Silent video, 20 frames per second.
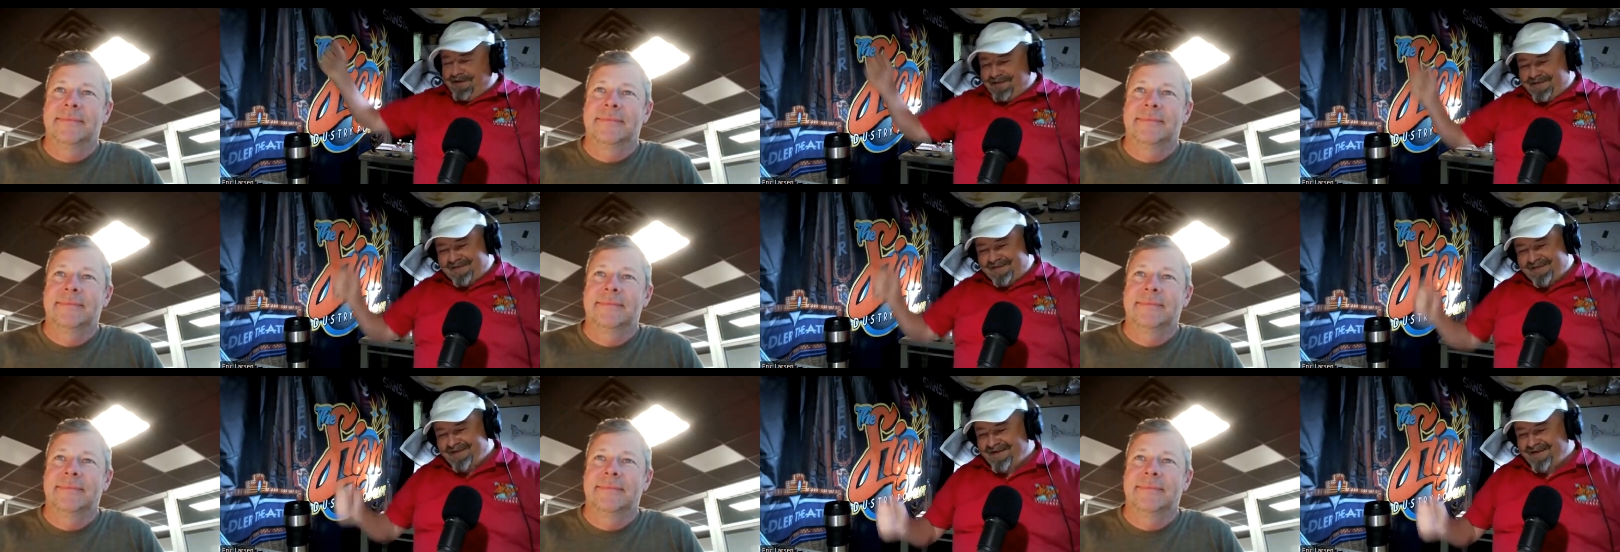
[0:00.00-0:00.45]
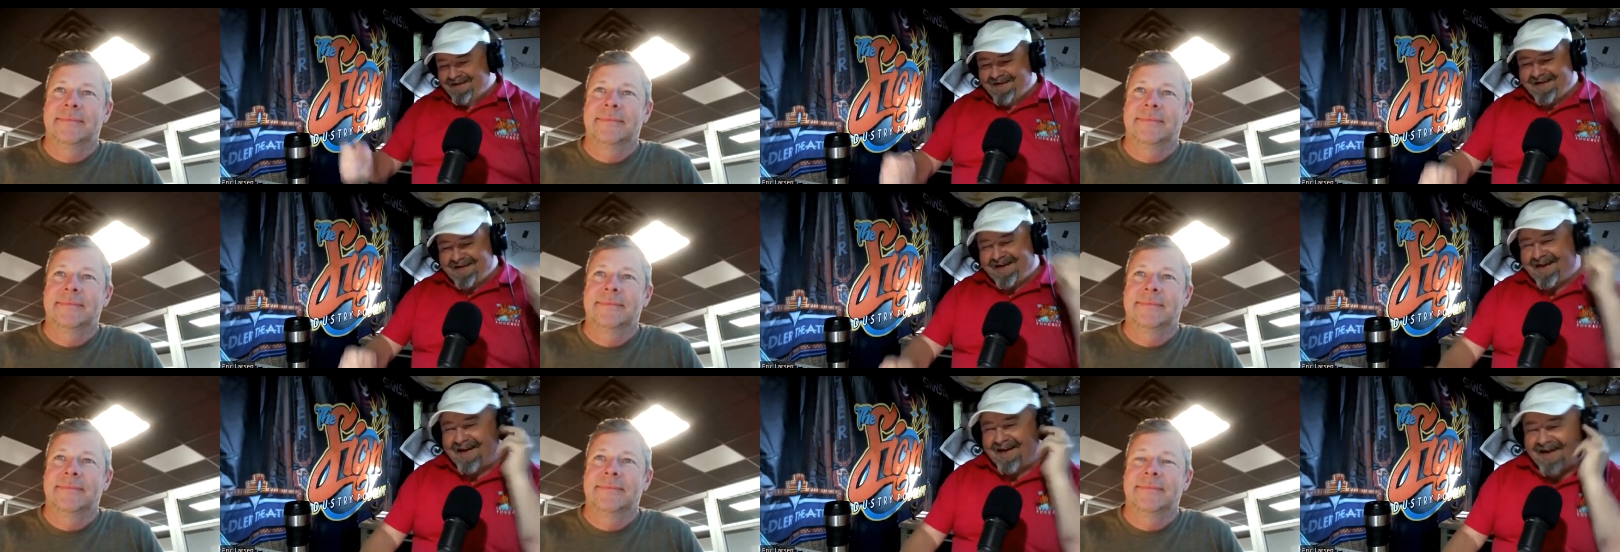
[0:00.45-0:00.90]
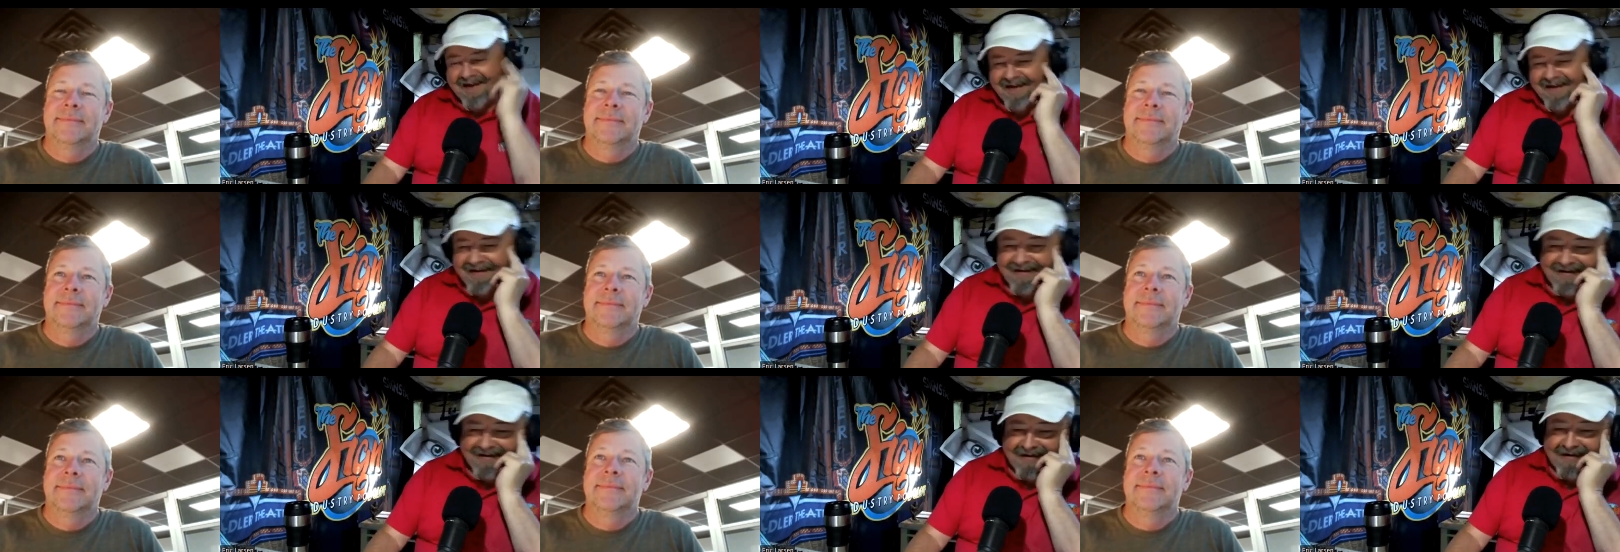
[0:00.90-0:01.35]
Speaker 1: points.
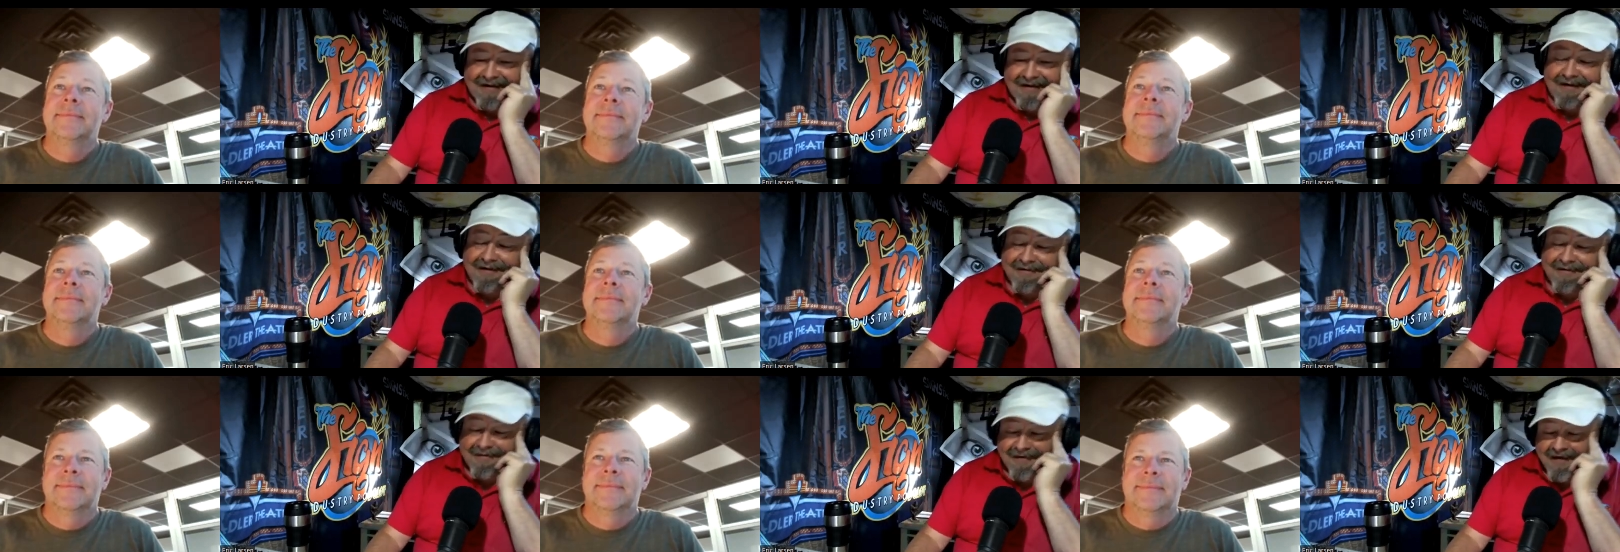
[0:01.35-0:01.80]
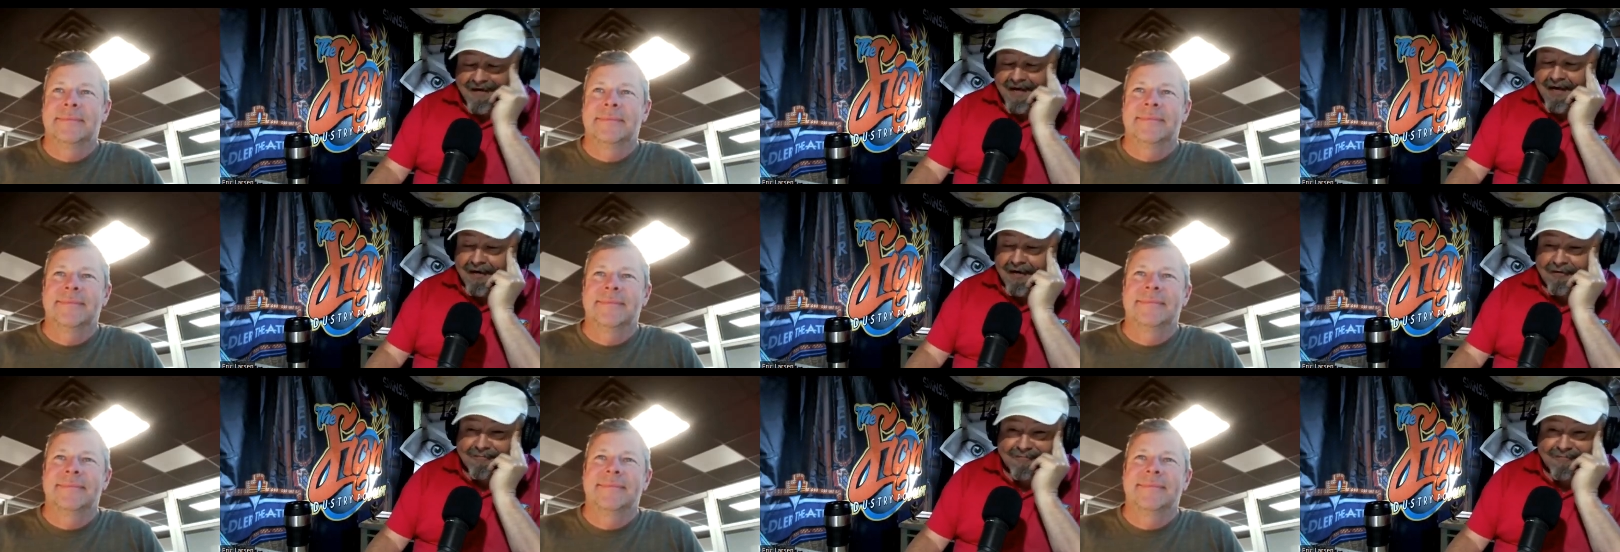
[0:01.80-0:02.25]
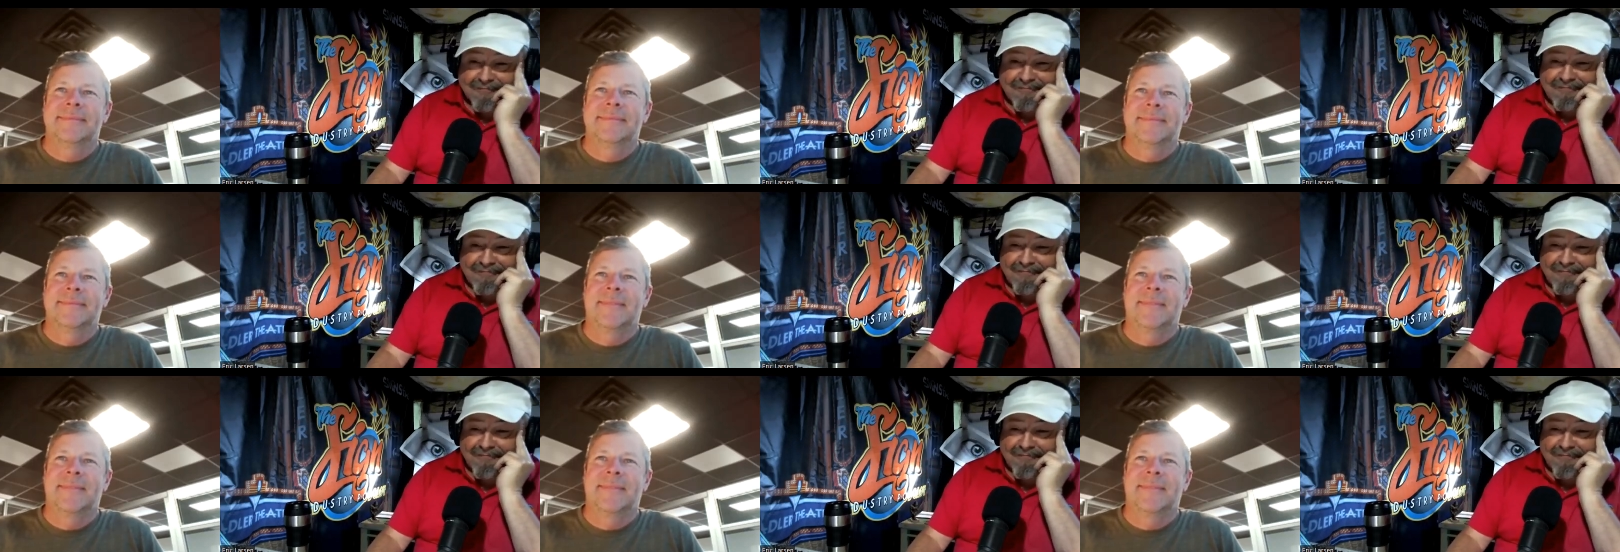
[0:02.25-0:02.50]
And uh, yeah,